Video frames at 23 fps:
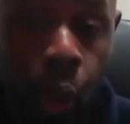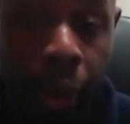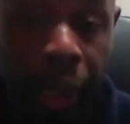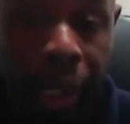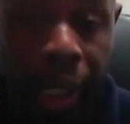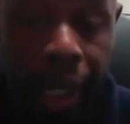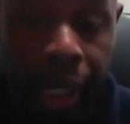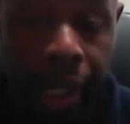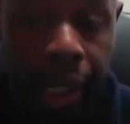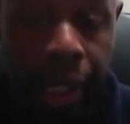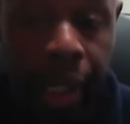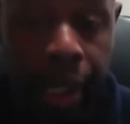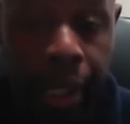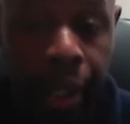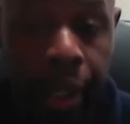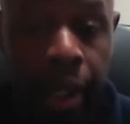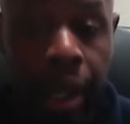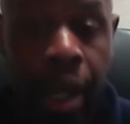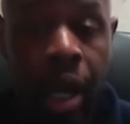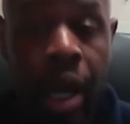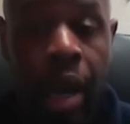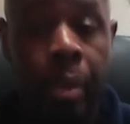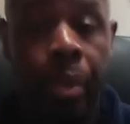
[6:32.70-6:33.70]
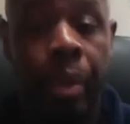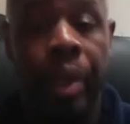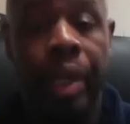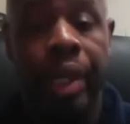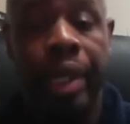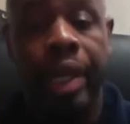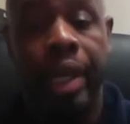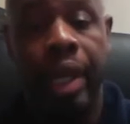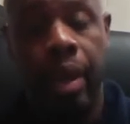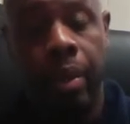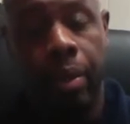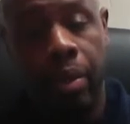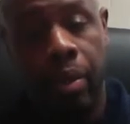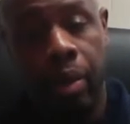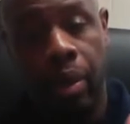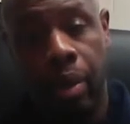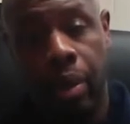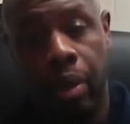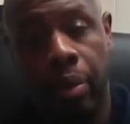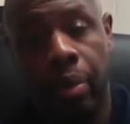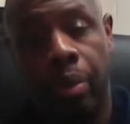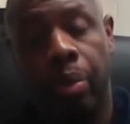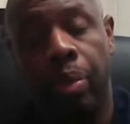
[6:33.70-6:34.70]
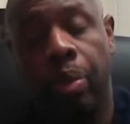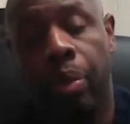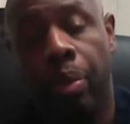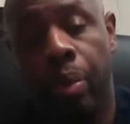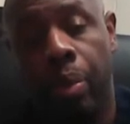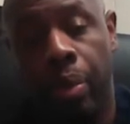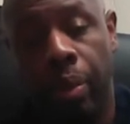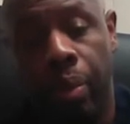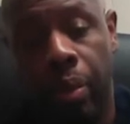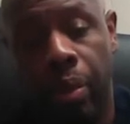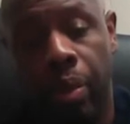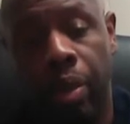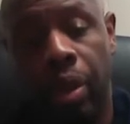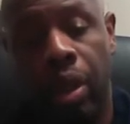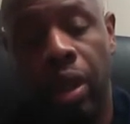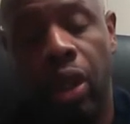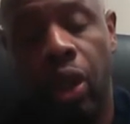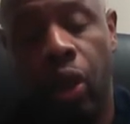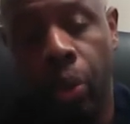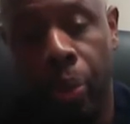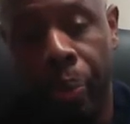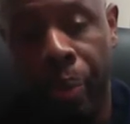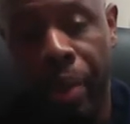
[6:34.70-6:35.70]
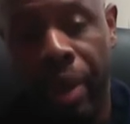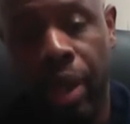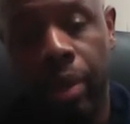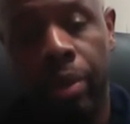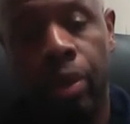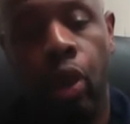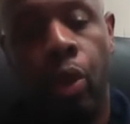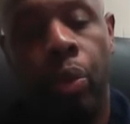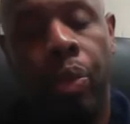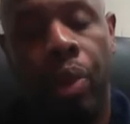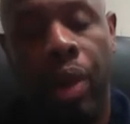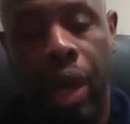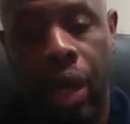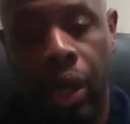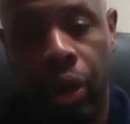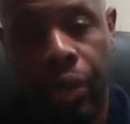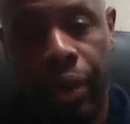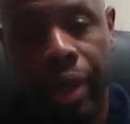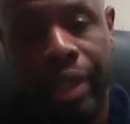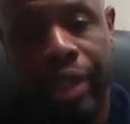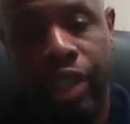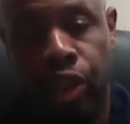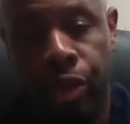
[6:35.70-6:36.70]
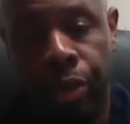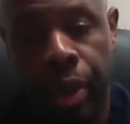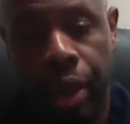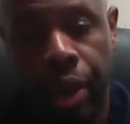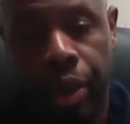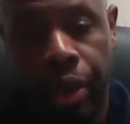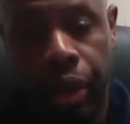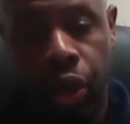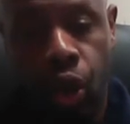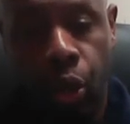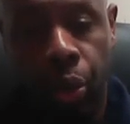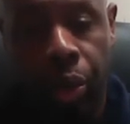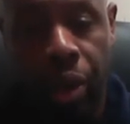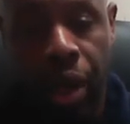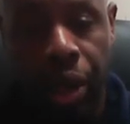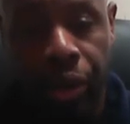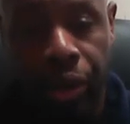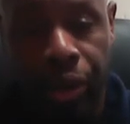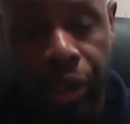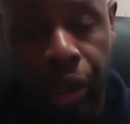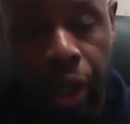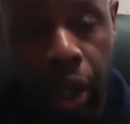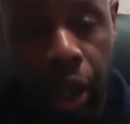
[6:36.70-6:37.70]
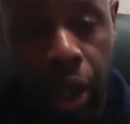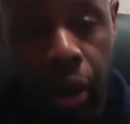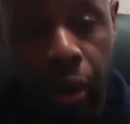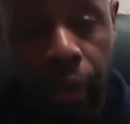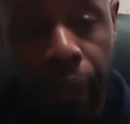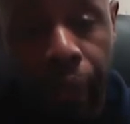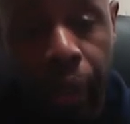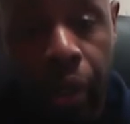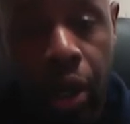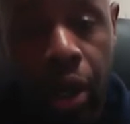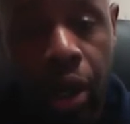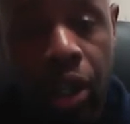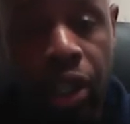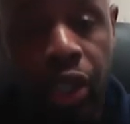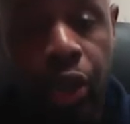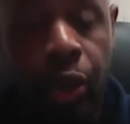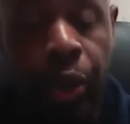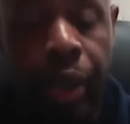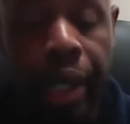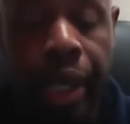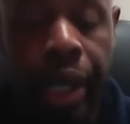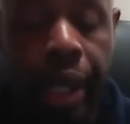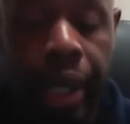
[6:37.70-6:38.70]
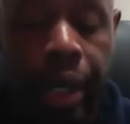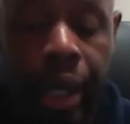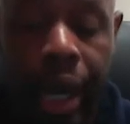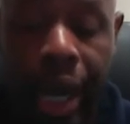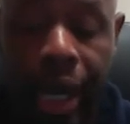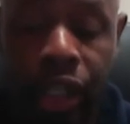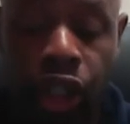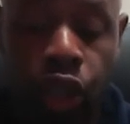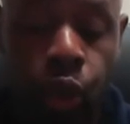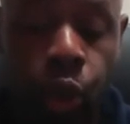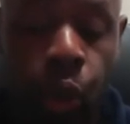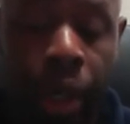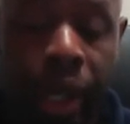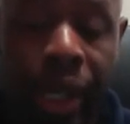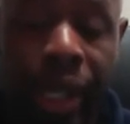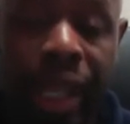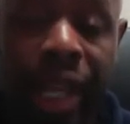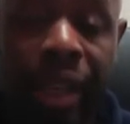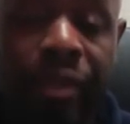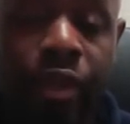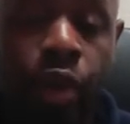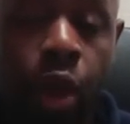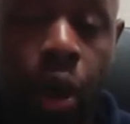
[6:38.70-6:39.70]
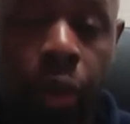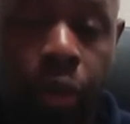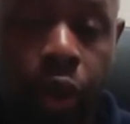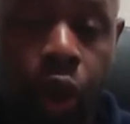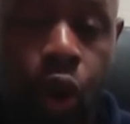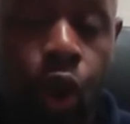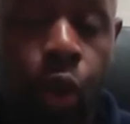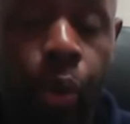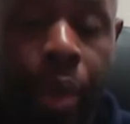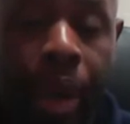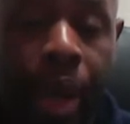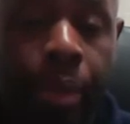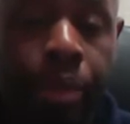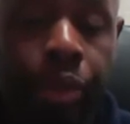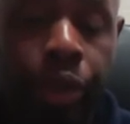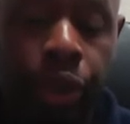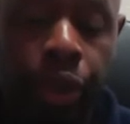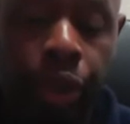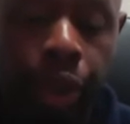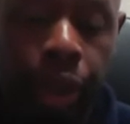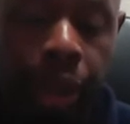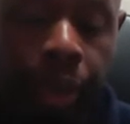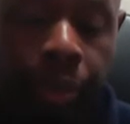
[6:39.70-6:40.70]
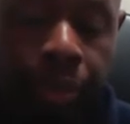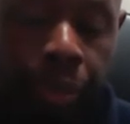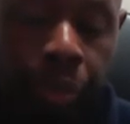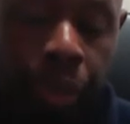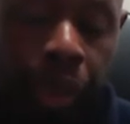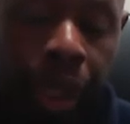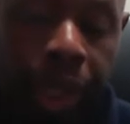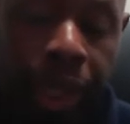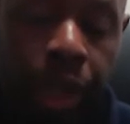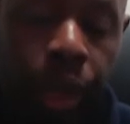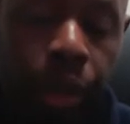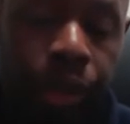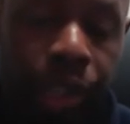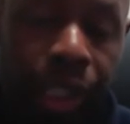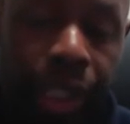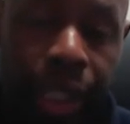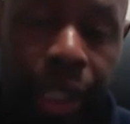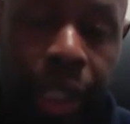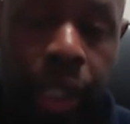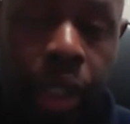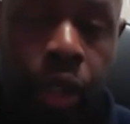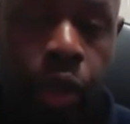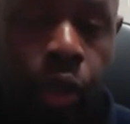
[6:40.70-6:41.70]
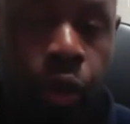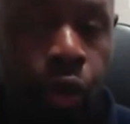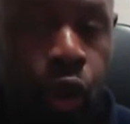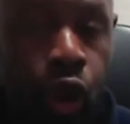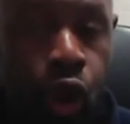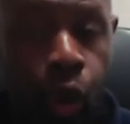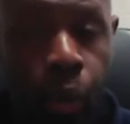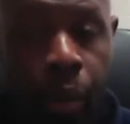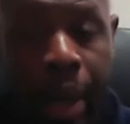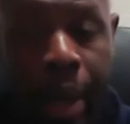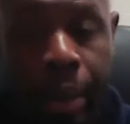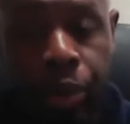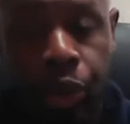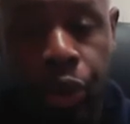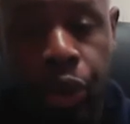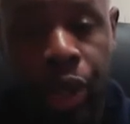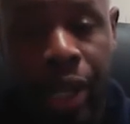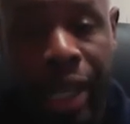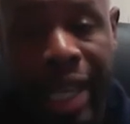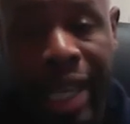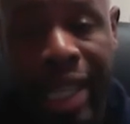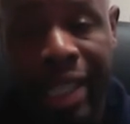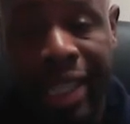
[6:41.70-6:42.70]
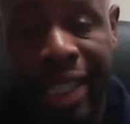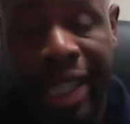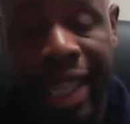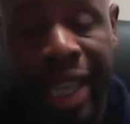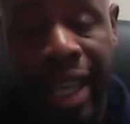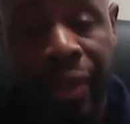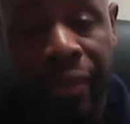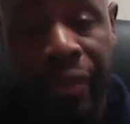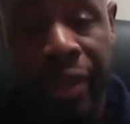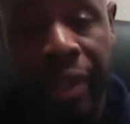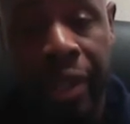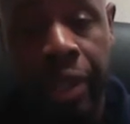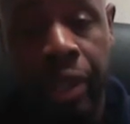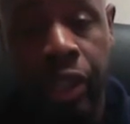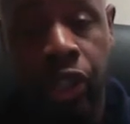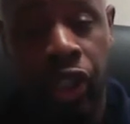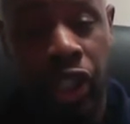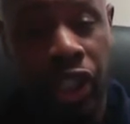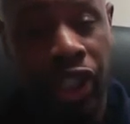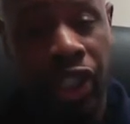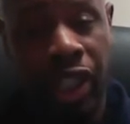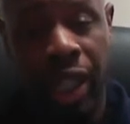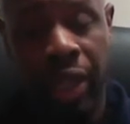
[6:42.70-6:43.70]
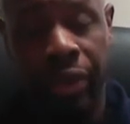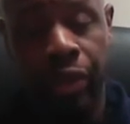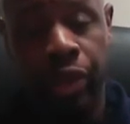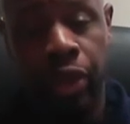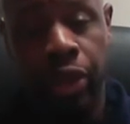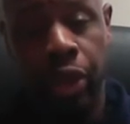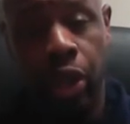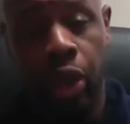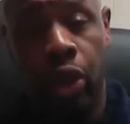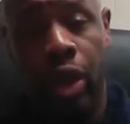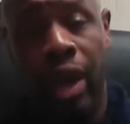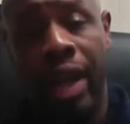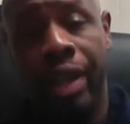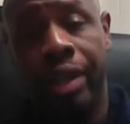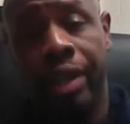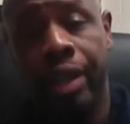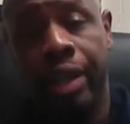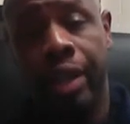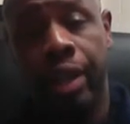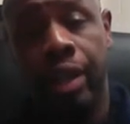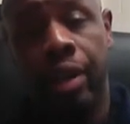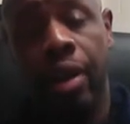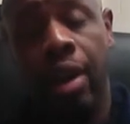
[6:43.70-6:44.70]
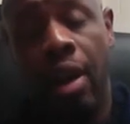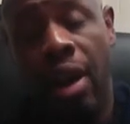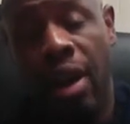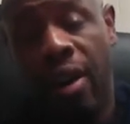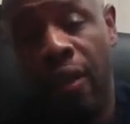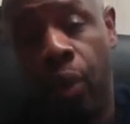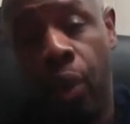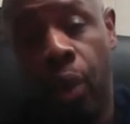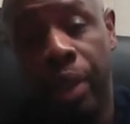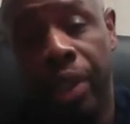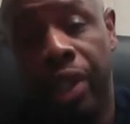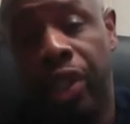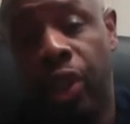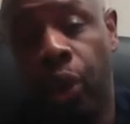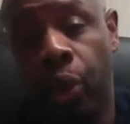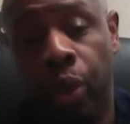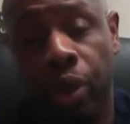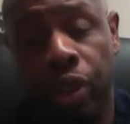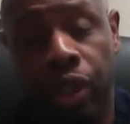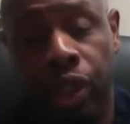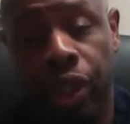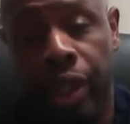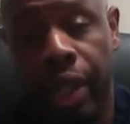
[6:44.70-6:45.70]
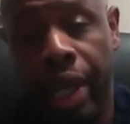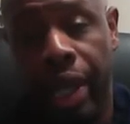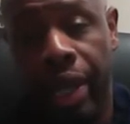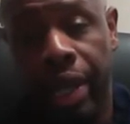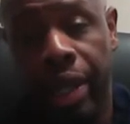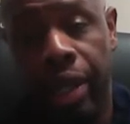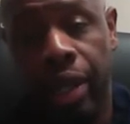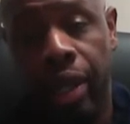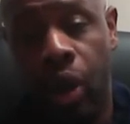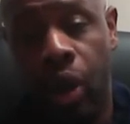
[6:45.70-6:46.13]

get there. But again, look, minimal progress is better than no progress at all. So again, I just wanted to give you a roadmap to your EOCs, a roadmap to your NCFEs, just to give you a general idea of what to do with your data,